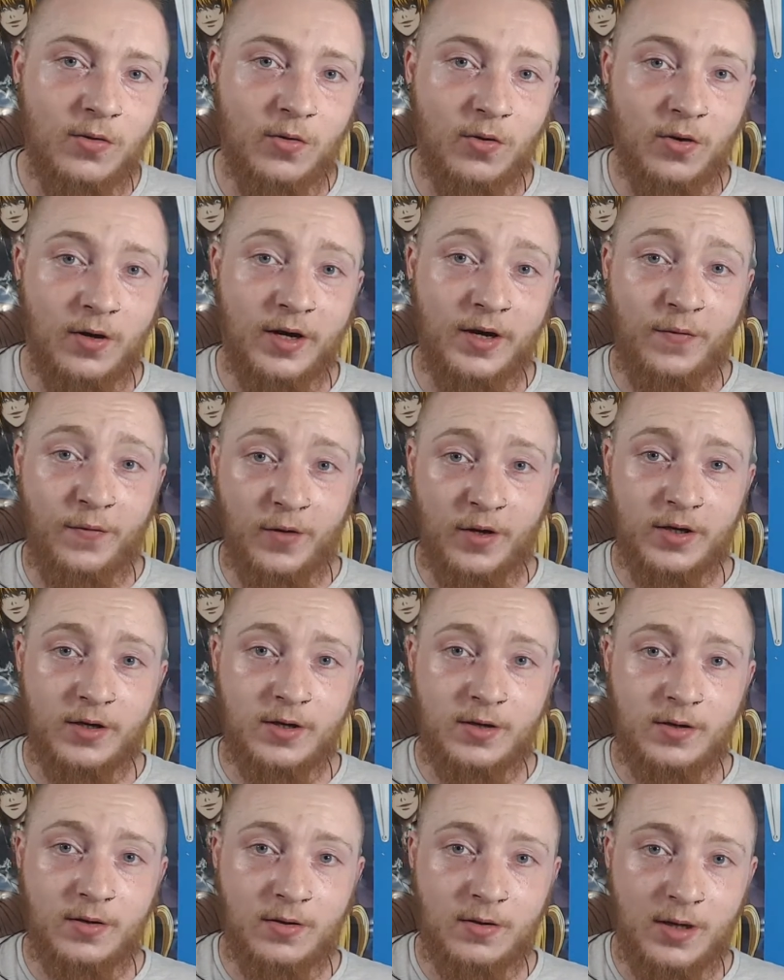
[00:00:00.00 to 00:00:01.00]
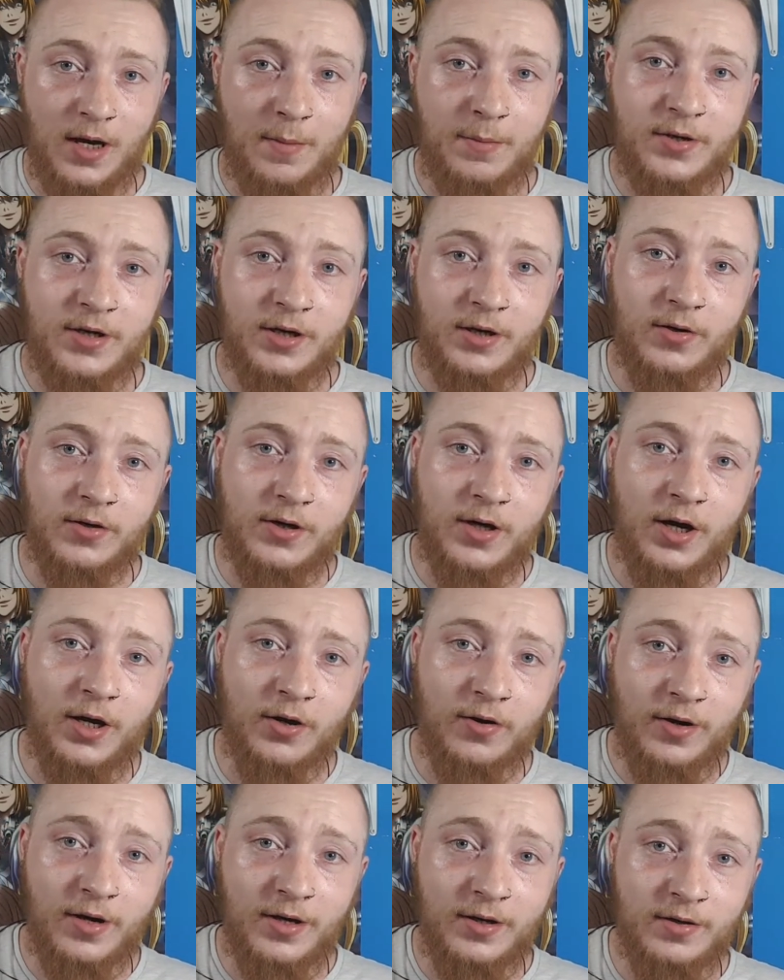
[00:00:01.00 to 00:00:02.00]
or if it's that particular
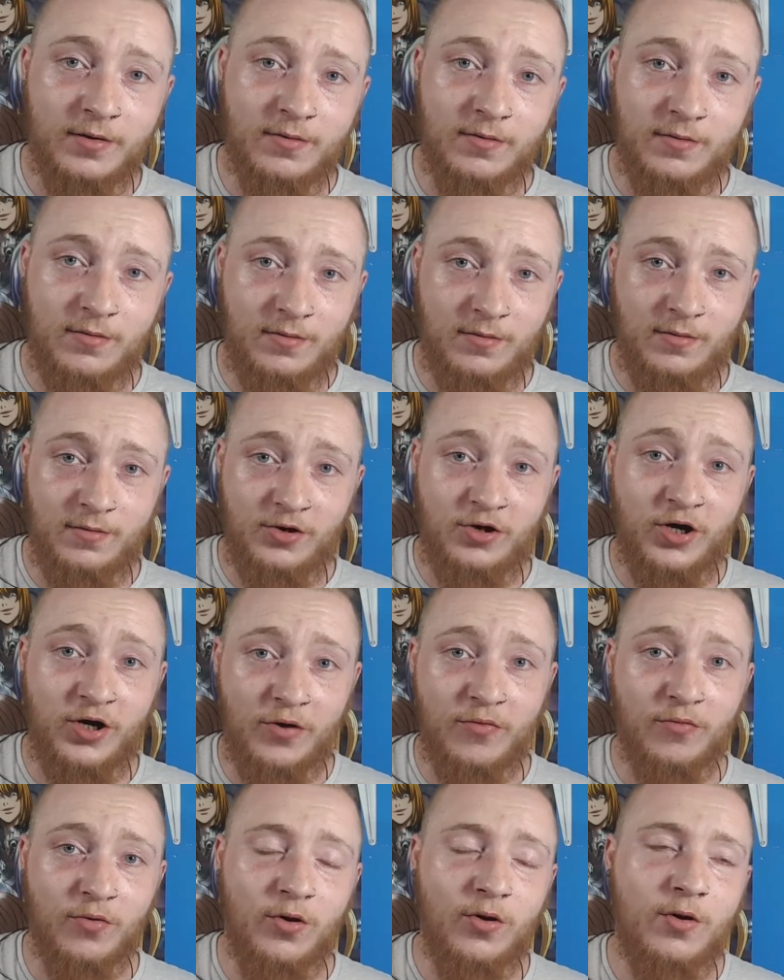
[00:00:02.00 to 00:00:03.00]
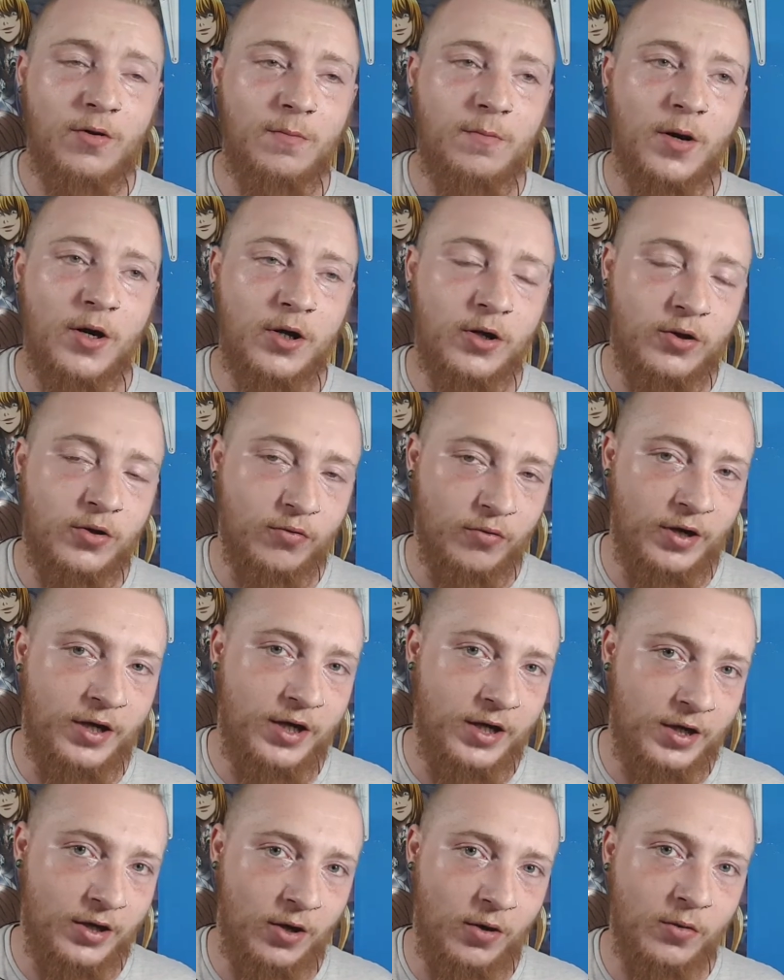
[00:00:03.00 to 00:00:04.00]
color in general, but
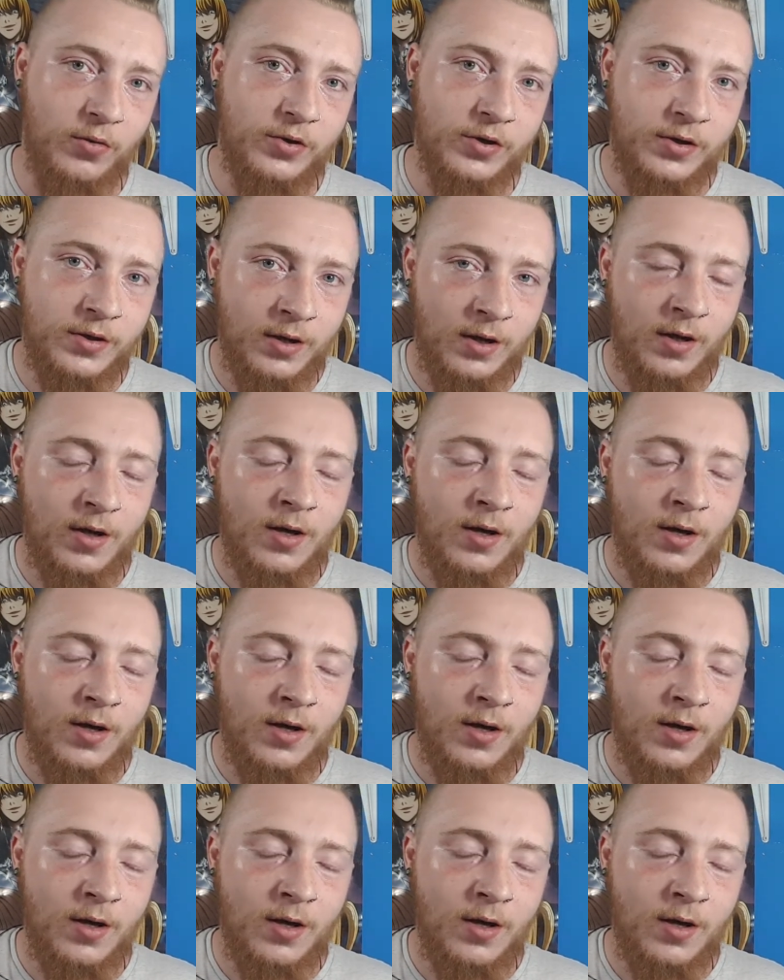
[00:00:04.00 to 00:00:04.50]
Greedy Gold.